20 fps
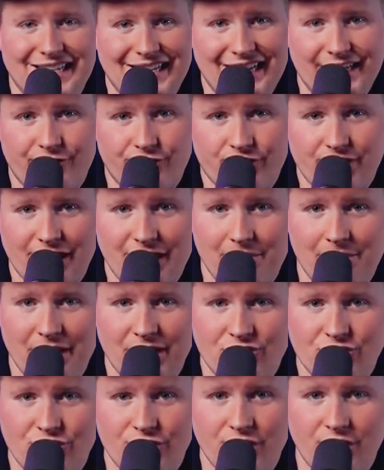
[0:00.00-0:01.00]
an interesting
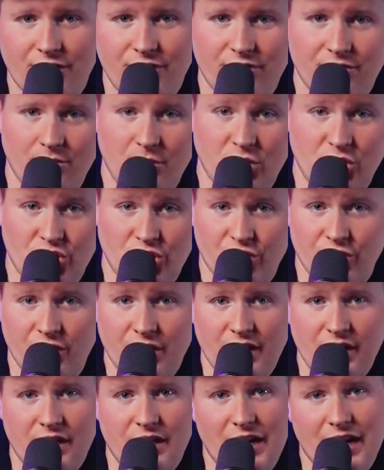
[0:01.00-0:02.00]
mixture of
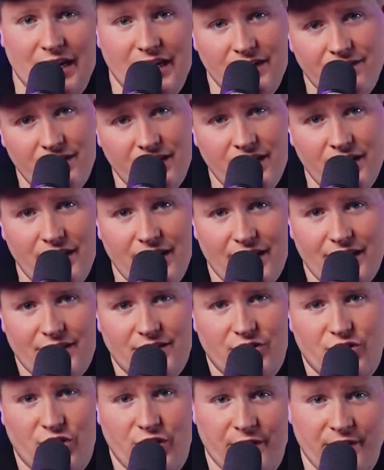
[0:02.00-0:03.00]
maturity and naivety
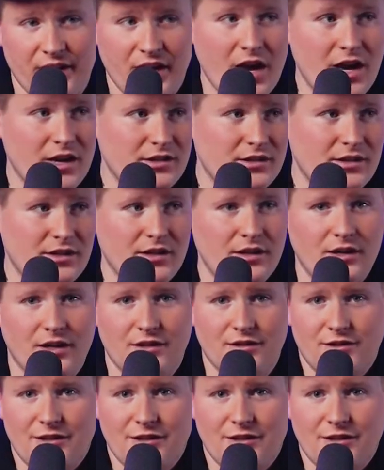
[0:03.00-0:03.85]
and curiosity, and